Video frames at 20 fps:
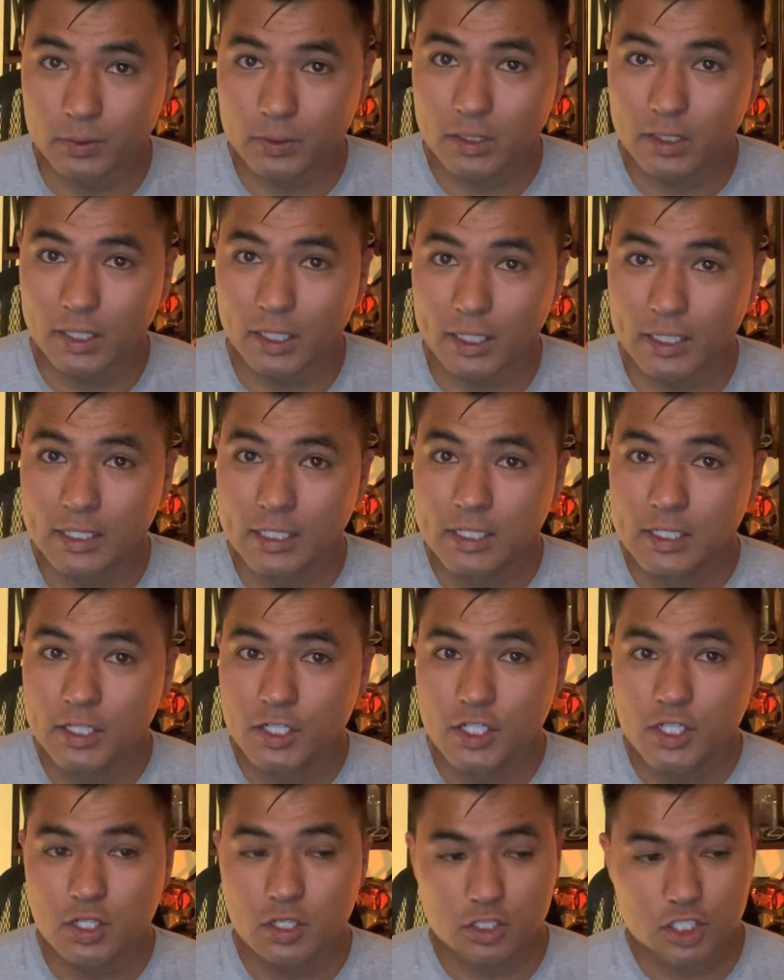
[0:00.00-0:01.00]
Okay,
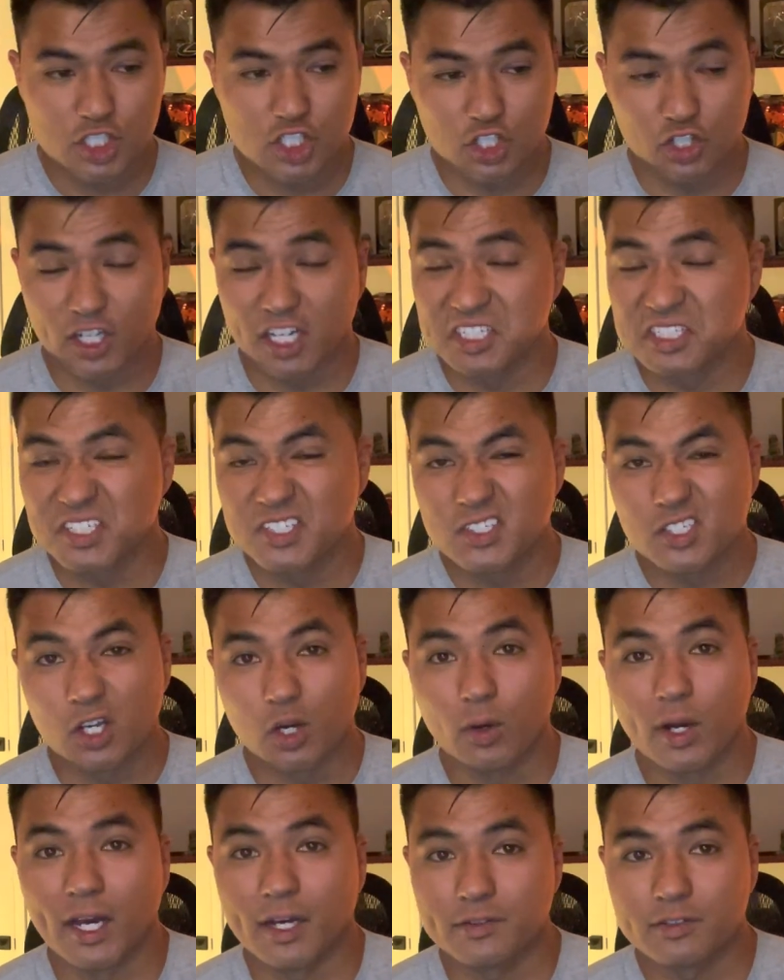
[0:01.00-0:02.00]
should I just go out